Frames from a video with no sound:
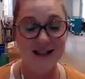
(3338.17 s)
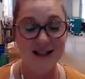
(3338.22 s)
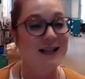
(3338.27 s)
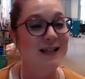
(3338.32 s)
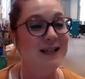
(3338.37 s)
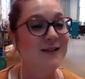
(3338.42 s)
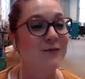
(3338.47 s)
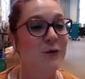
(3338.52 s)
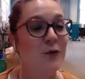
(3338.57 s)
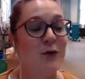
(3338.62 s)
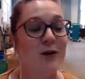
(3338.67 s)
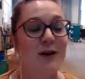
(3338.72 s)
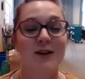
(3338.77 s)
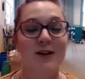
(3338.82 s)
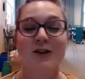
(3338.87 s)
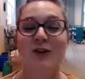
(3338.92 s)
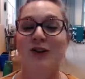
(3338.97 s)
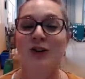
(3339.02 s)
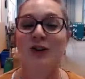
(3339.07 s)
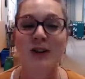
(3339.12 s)
It is for
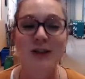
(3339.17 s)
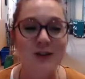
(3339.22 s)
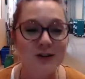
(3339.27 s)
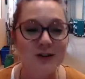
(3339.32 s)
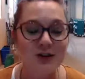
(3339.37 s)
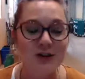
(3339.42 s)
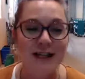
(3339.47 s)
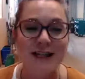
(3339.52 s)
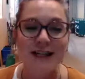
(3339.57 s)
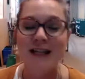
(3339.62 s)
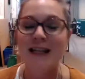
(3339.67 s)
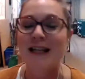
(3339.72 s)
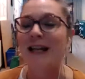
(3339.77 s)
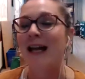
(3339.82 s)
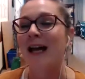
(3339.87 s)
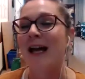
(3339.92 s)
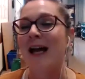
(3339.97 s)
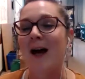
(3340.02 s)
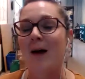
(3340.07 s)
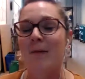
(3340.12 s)
children,
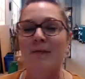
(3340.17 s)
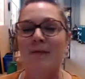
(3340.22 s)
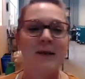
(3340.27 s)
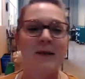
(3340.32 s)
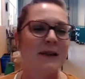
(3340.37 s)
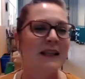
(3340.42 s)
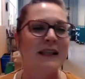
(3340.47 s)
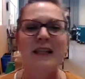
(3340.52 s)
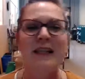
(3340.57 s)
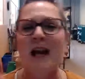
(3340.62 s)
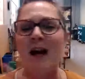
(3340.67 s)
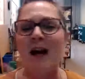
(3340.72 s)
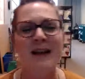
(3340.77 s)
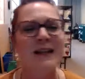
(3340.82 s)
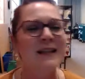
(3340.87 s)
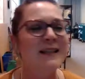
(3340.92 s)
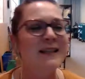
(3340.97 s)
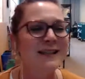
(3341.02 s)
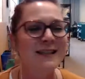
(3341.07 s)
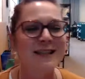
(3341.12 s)
um, the
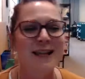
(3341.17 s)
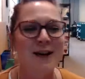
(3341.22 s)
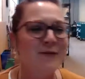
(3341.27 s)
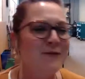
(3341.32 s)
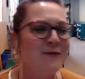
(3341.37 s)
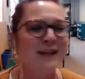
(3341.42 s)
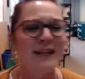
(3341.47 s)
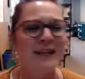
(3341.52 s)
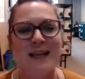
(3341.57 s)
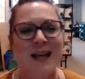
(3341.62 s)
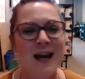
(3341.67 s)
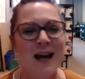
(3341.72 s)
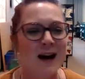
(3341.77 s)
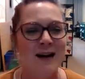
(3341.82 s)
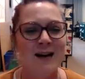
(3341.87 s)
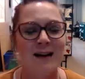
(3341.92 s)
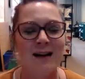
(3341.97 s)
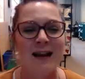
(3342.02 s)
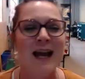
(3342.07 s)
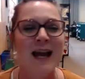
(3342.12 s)
youngest of the
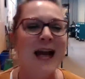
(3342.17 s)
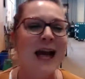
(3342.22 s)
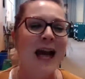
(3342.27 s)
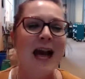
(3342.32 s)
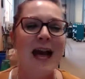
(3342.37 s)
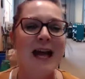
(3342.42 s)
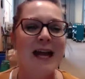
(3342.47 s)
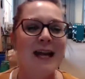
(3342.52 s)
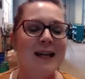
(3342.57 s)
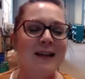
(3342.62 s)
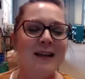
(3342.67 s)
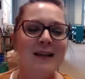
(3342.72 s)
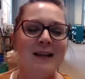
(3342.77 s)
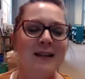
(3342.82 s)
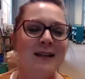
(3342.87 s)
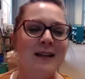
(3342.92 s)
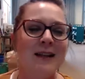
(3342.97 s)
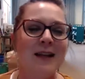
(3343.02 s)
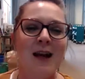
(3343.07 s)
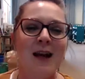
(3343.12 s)
young, and
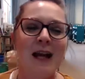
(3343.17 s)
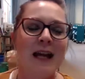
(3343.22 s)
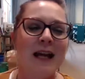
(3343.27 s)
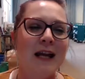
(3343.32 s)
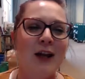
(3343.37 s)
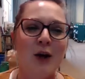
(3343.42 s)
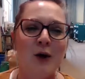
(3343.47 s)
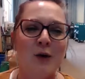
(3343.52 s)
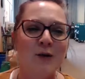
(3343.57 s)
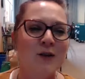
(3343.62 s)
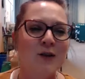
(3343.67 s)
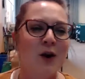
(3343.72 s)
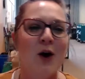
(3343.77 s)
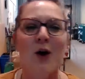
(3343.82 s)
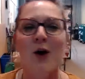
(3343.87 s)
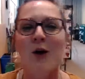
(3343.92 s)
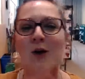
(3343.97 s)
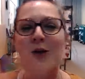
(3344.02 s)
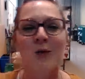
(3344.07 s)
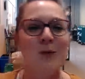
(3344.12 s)
it goes
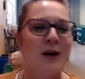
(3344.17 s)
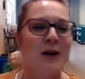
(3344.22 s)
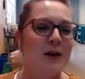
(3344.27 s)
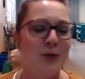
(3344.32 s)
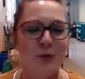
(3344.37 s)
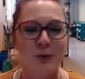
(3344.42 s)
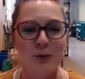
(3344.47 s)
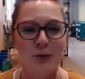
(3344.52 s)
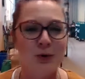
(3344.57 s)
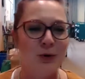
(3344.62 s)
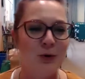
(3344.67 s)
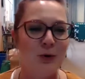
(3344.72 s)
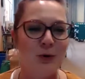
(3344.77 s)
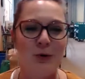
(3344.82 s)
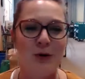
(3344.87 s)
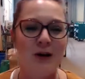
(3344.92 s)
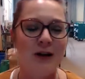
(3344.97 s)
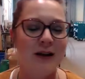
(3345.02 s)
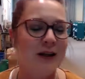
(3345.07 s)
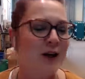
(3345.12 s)
all the way
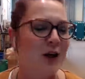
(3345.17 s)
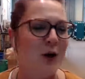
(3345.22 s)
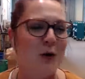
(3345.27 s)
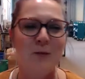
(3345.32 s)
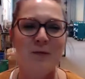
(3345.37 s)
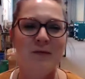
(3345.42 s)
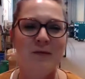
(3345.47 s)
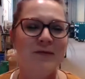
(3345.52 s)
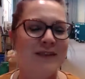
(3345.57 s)
through, you know,